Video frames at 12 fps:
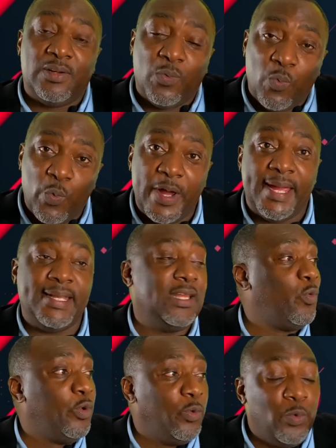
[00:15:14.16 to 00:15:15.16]
when
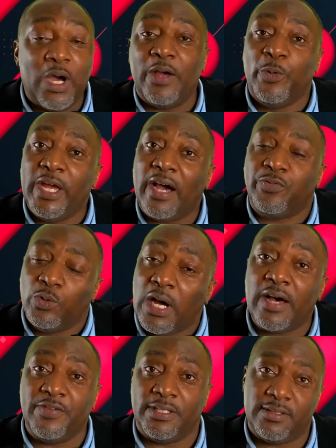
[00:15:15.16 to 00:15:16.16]
we have to
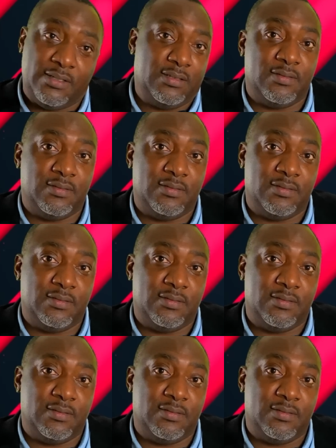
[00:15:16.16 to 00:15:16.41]
have it.